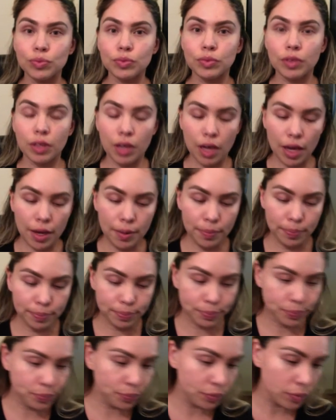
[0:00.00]
Okay.
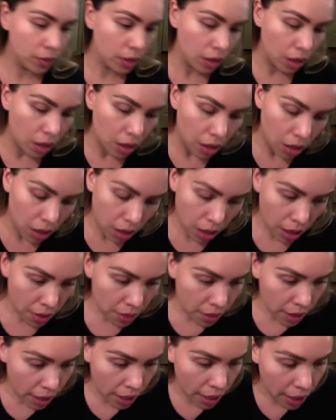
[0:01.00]
And
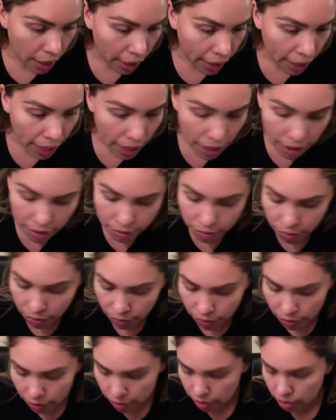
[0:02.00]
then I have
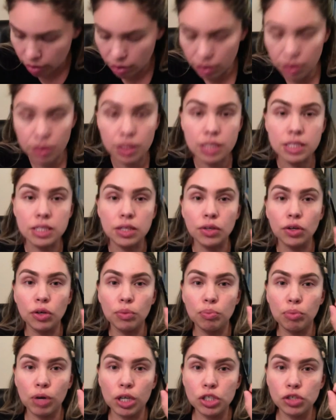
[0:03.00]
this little
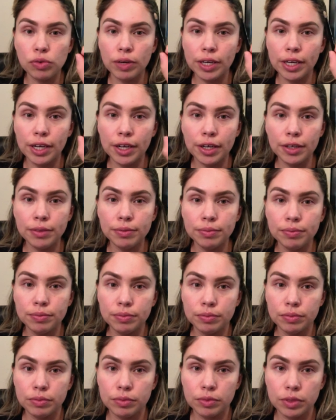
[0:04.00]
brush right here,
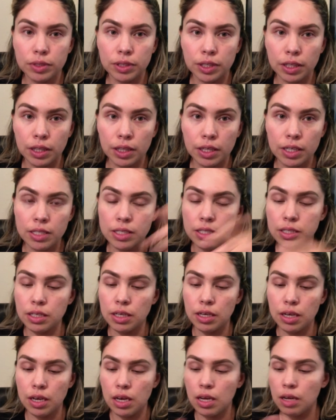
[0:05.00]
looks like this.
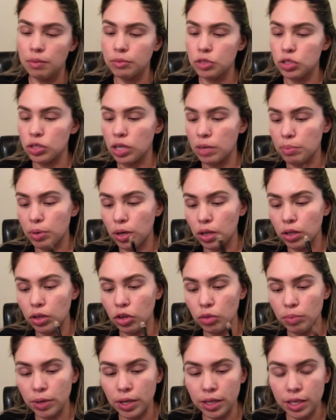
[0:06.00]
I'm just going to put a little
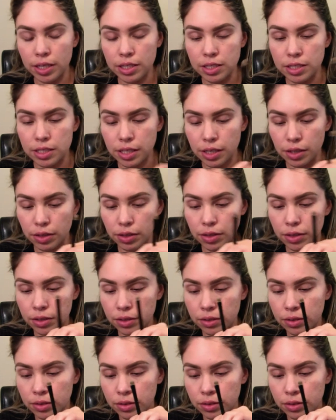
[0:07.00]
bit of concealer